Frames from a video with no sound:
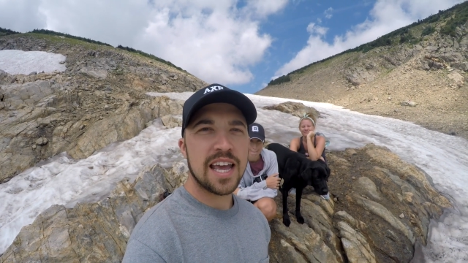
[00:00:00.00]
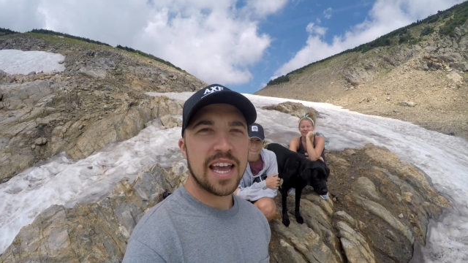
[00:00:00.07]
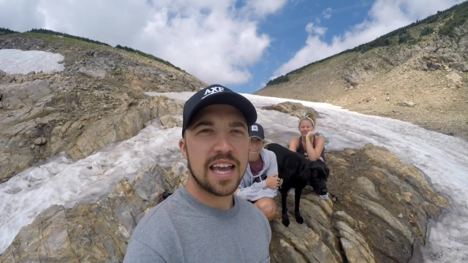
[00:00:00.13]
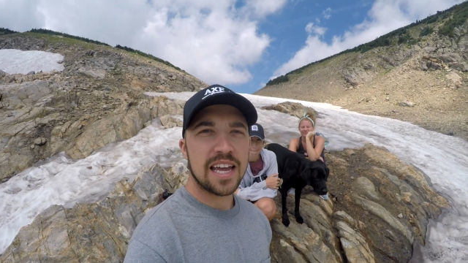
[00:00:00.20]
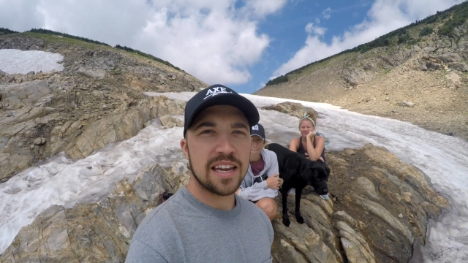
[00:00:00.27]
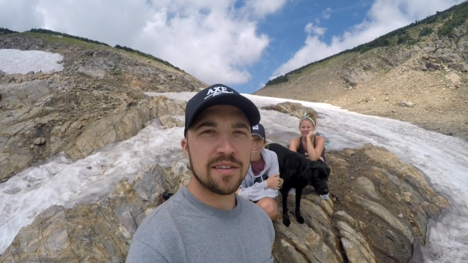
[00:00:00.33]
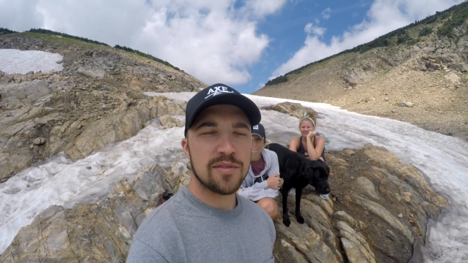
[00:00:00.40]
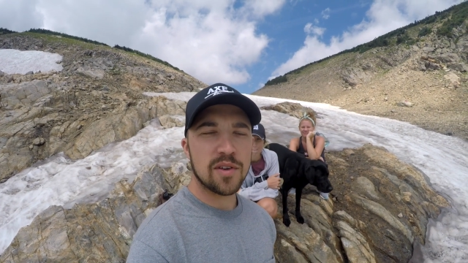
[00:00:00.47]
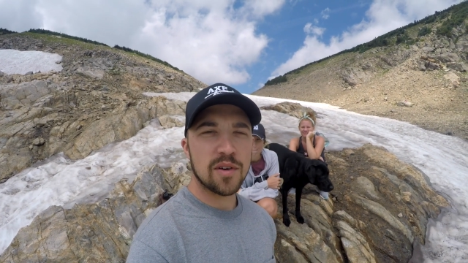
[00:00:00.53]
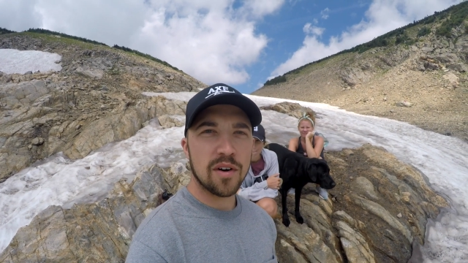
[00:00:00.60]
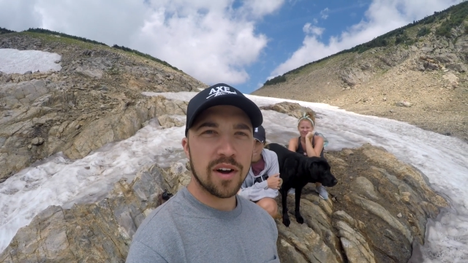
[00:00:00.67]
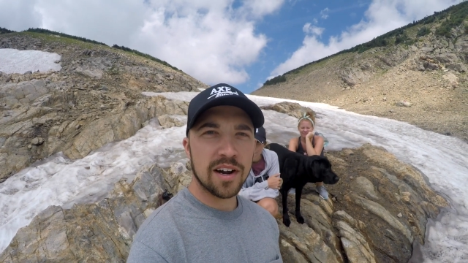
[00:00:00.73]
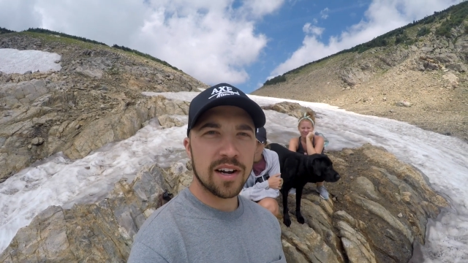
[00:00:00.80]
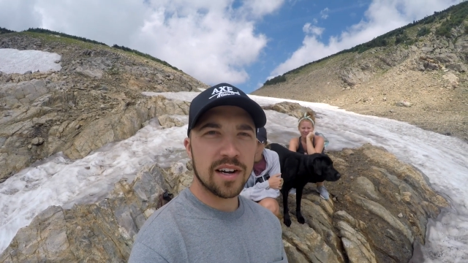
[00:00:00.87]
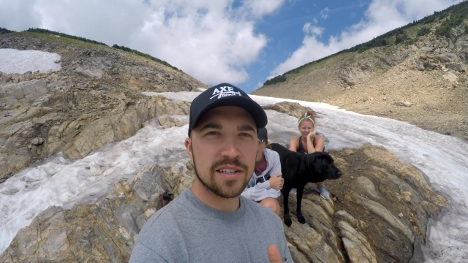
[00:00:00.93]
And if you
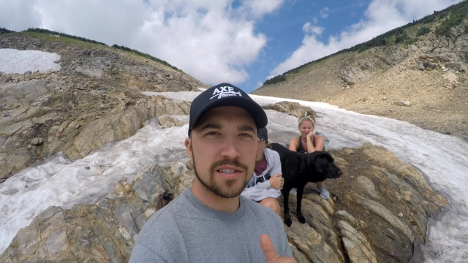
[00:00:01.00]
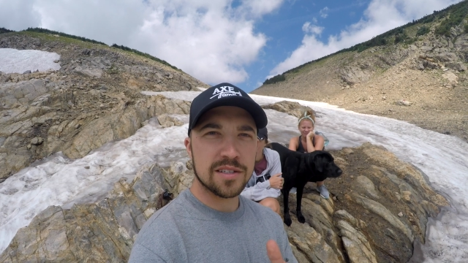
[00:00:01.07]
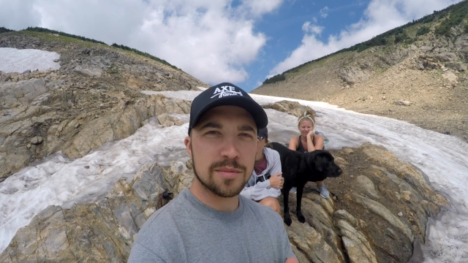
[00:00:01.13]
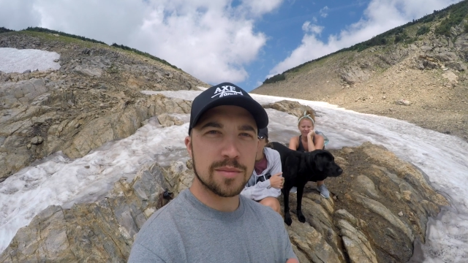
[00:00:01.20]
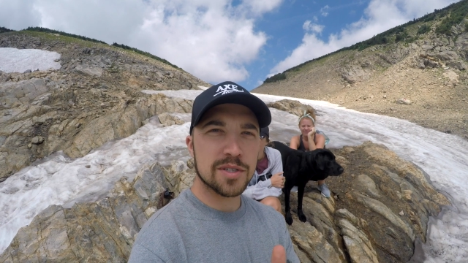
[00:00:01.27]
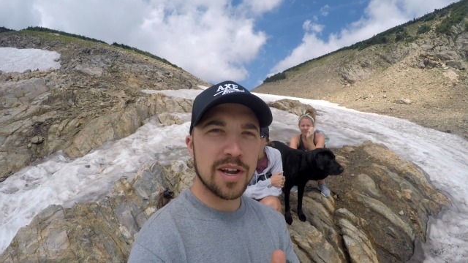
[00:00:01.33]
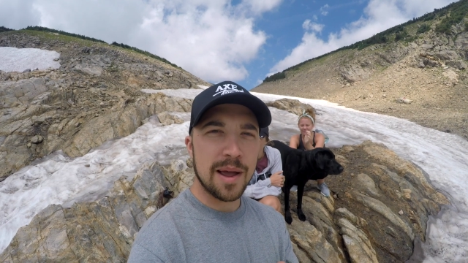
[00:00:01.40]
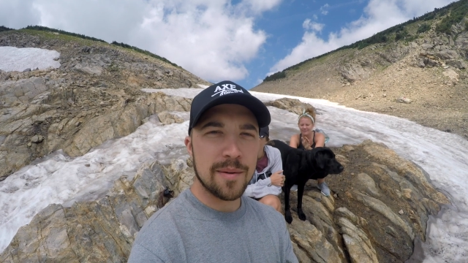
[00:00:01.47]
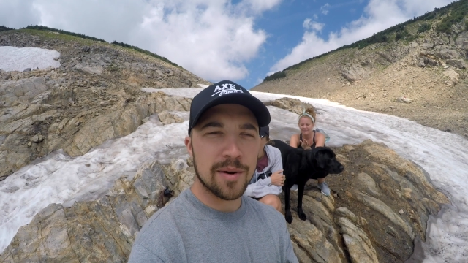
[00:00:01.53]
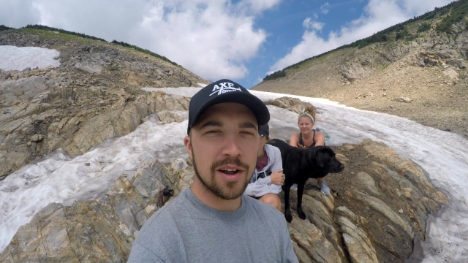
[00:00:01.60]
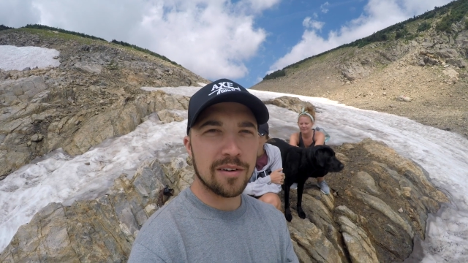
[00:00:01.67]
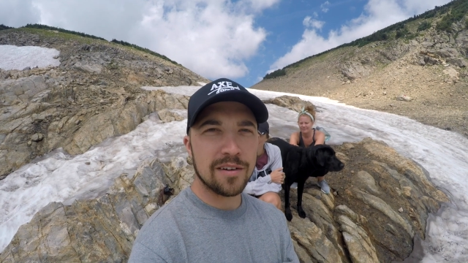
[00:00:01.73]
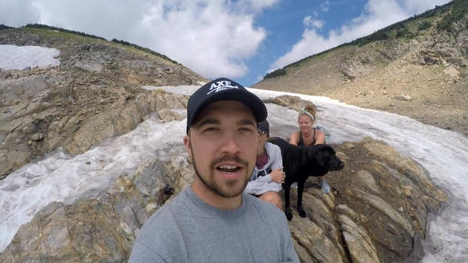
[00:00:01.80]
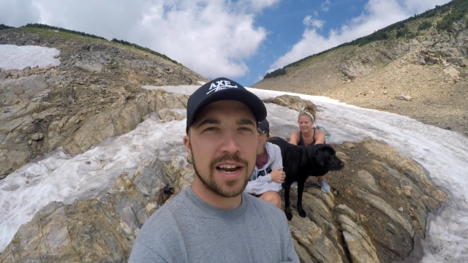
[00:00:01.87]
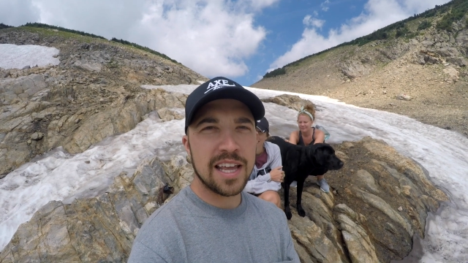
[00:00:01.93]
are a subscriber
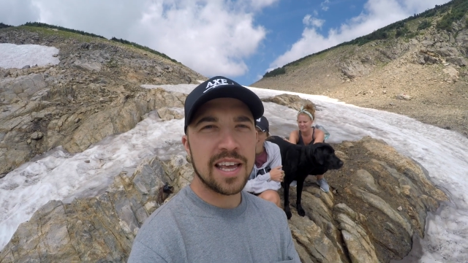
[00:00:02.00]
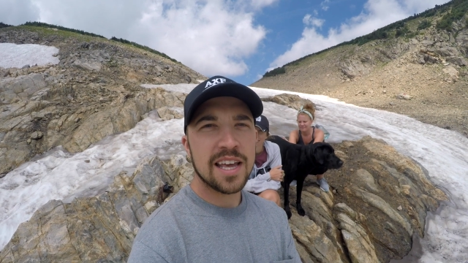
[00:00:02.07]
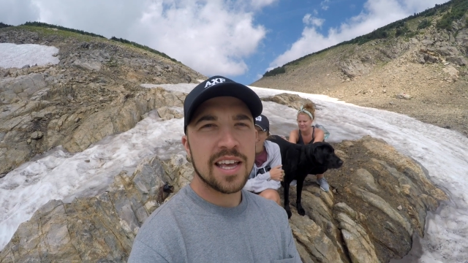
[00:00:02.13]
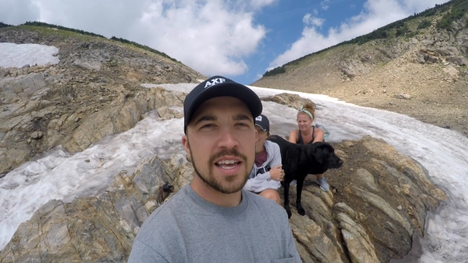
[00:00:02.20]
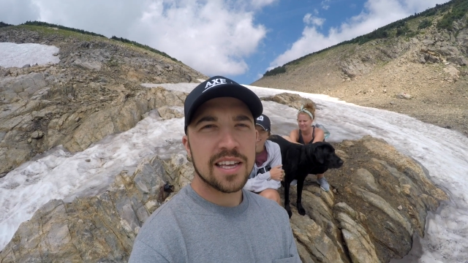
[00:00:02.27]
already,